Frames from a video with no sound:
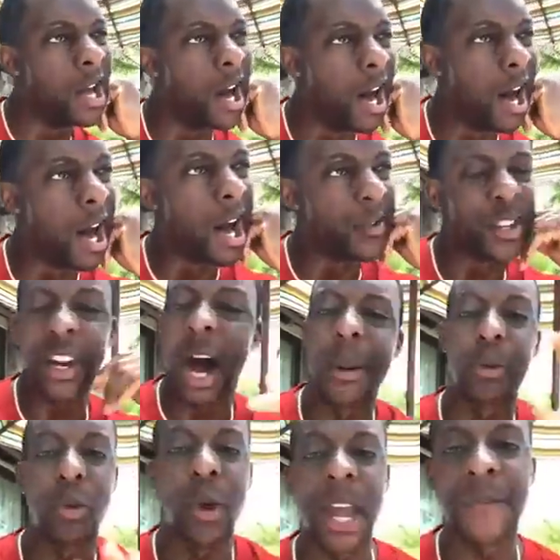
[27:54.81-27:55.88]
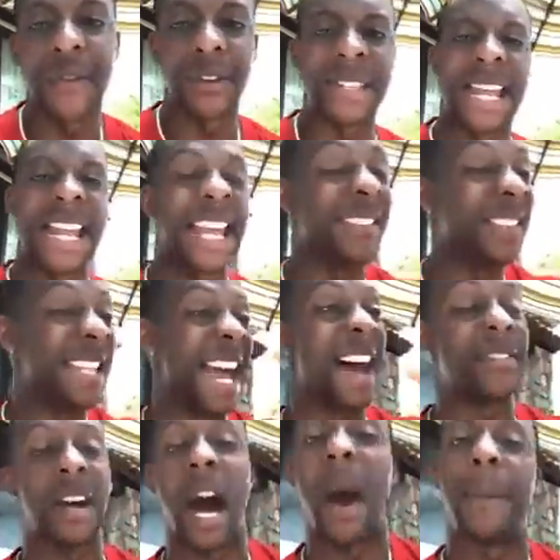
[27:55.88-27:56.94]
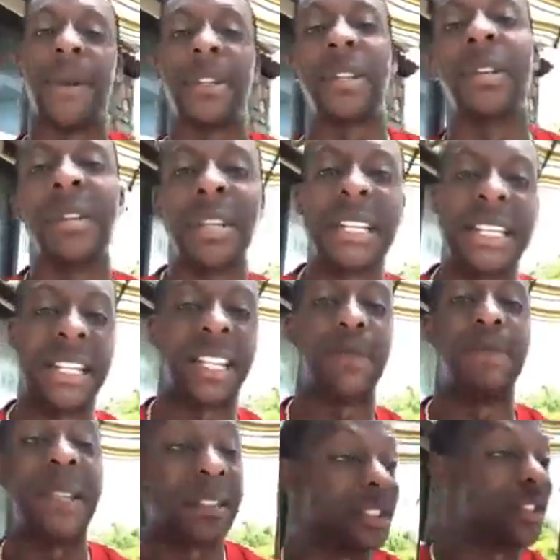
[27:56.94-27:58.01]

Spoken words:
you know, I'm grateful that I even have the opportunity to speak